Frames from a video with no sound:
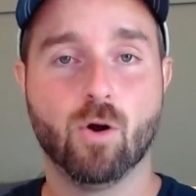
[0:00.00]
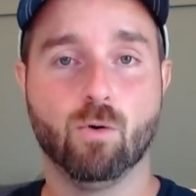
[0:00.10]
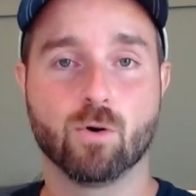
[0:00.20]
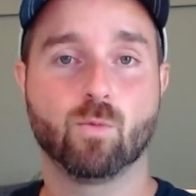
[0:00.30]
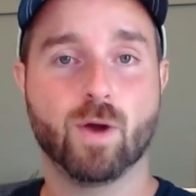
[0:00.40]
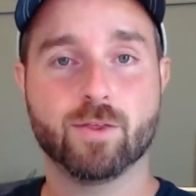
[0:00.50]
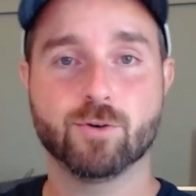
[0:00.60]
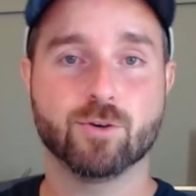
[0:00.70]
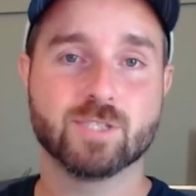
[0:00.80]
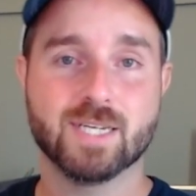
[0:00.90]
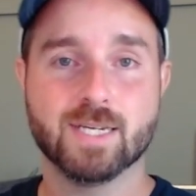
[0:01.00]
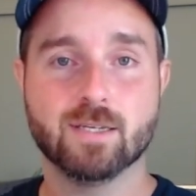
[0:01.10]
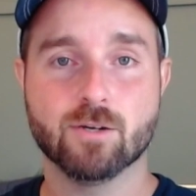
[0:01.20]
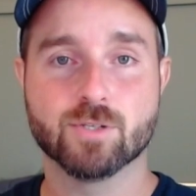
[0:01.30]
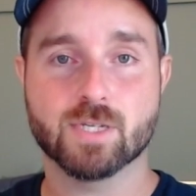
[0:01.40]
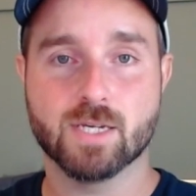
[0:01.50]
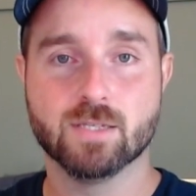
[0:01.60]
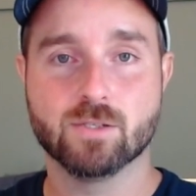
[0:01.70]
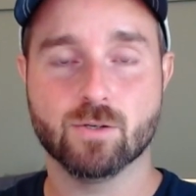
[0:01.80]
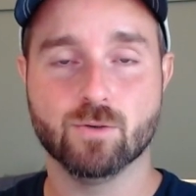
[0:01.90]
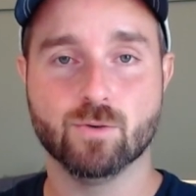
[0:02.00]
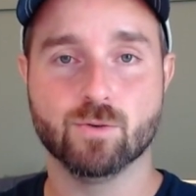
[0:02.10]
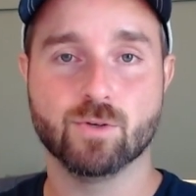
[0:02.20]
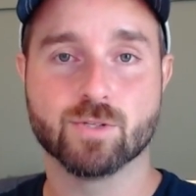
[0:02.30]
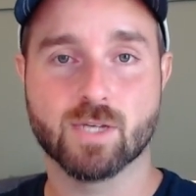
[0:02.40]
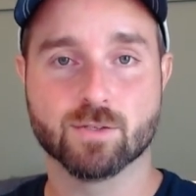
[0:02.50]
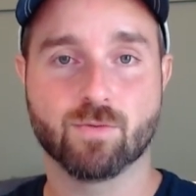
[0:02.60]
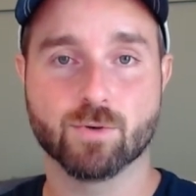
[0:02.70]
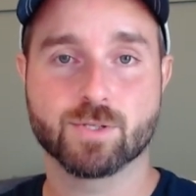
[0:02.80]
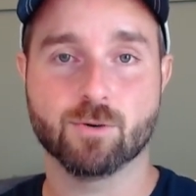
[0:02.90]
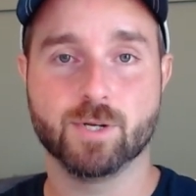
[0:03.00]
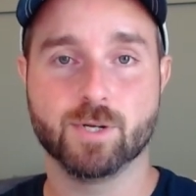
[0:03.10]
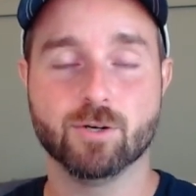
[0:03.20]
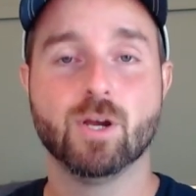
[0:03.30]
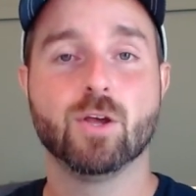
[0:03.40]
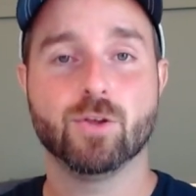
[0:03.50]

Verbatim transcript: or whether you're 10 years into your Salesforce career,